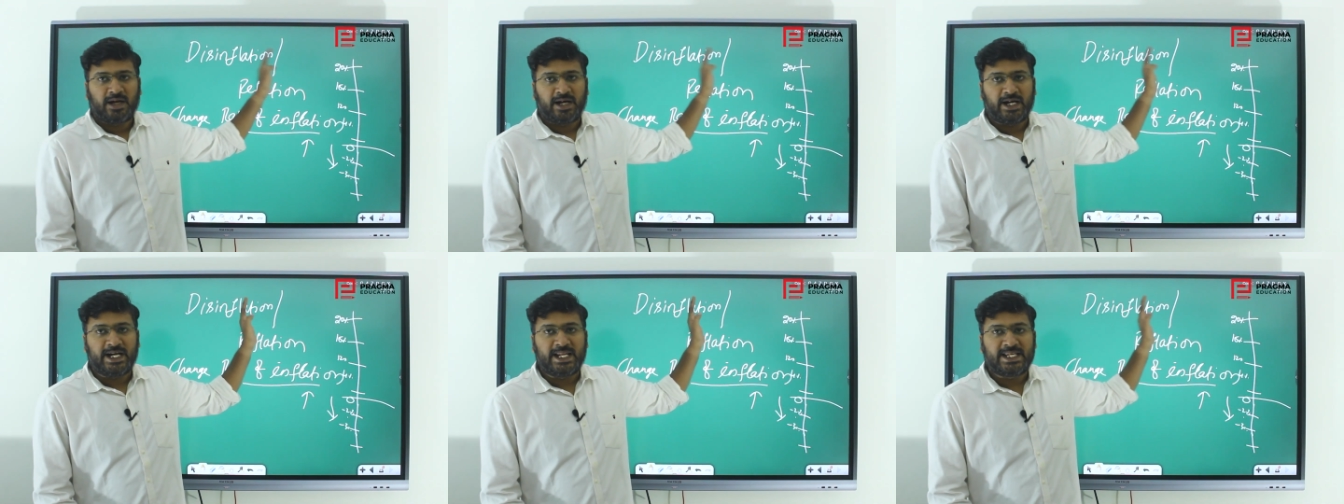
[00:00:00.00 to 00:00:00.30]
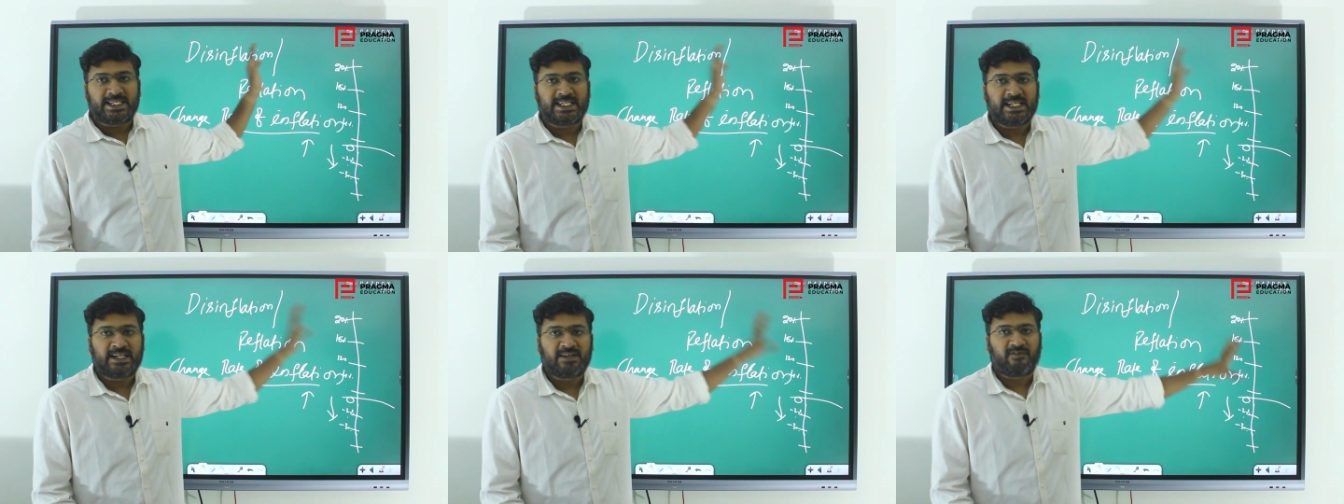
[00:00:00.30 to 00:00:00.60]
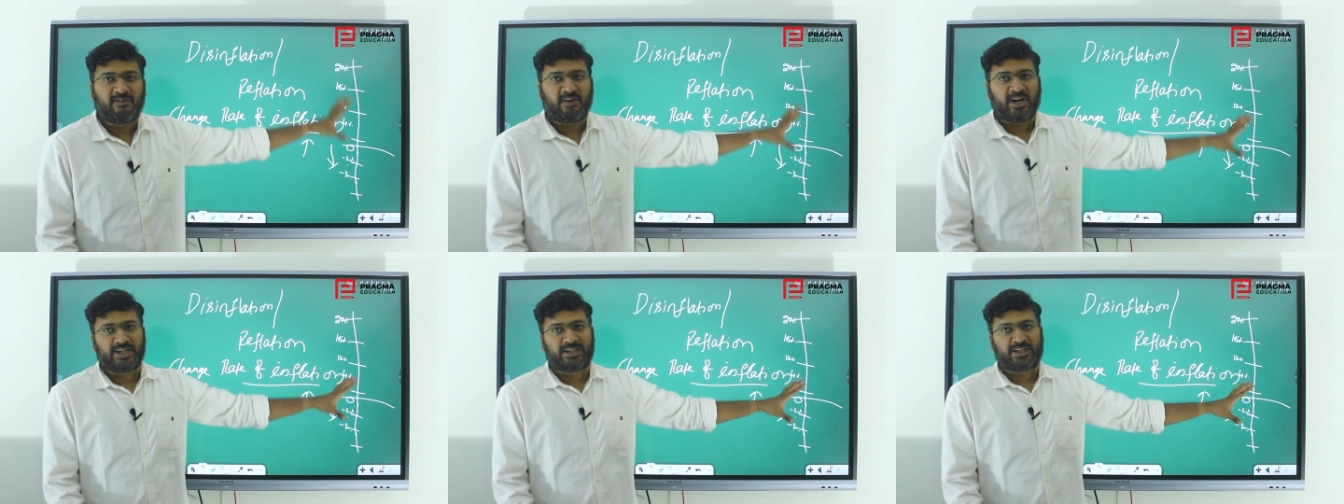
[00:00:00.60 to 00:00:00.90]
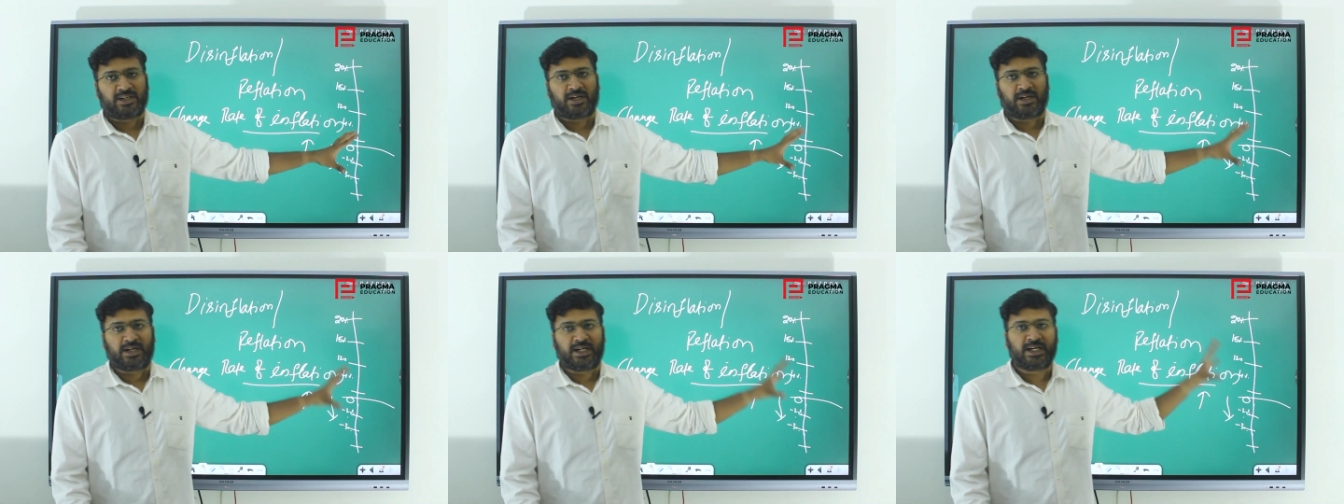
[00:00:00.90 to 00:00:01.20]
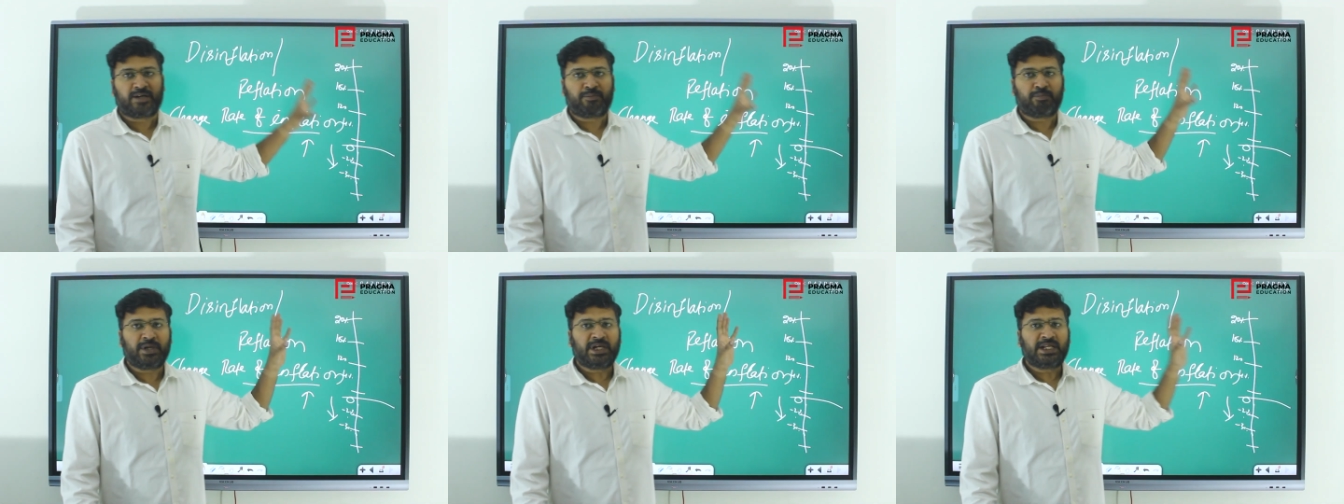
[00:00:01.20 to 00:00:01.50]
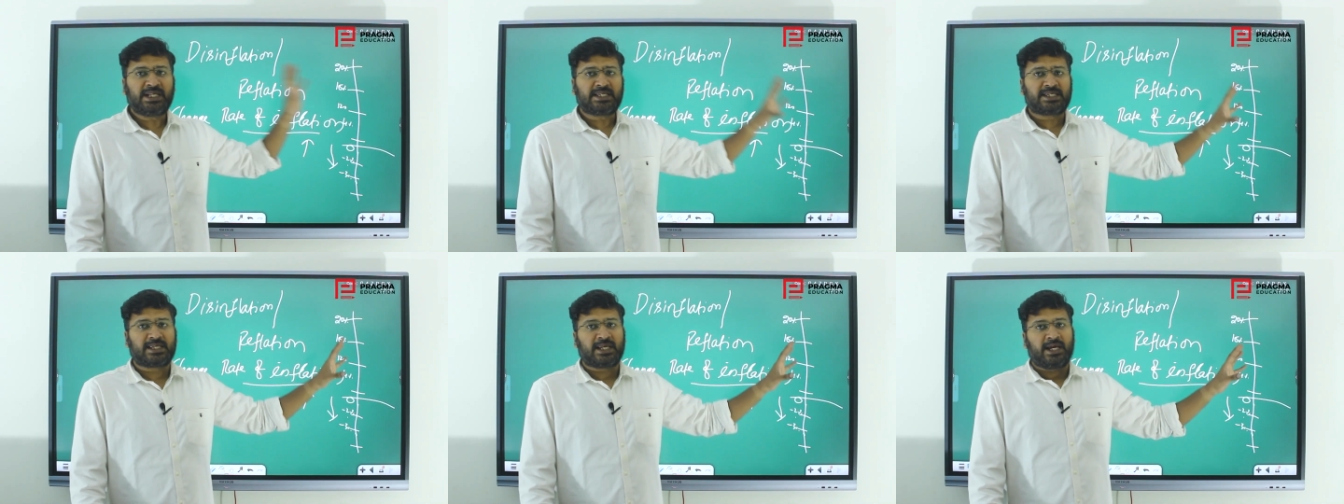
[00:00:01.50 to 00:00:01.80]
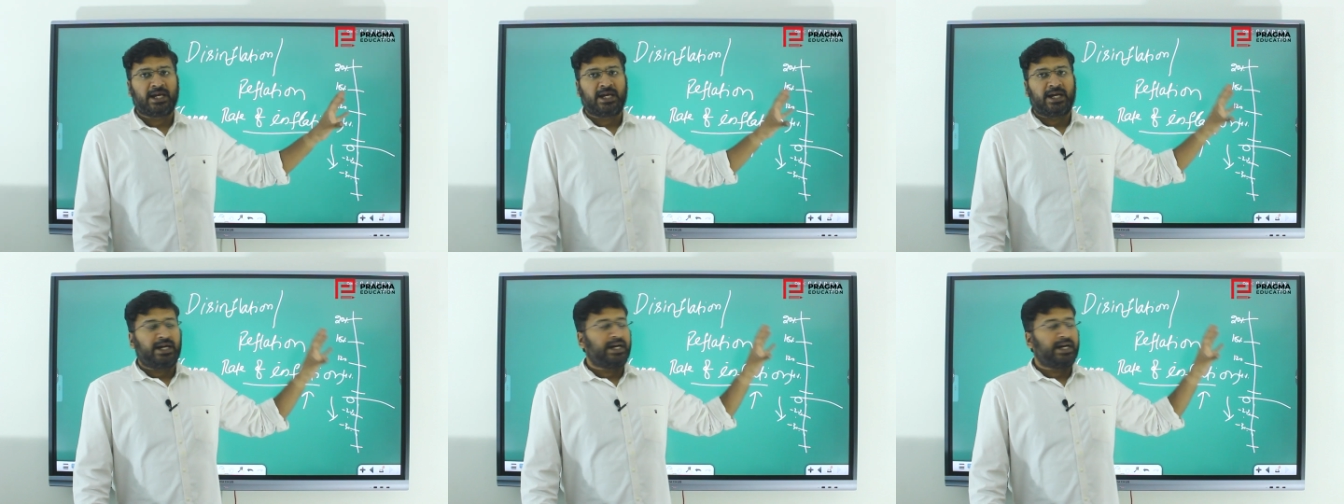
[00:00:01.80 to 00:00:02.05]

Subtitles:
disinflation. It means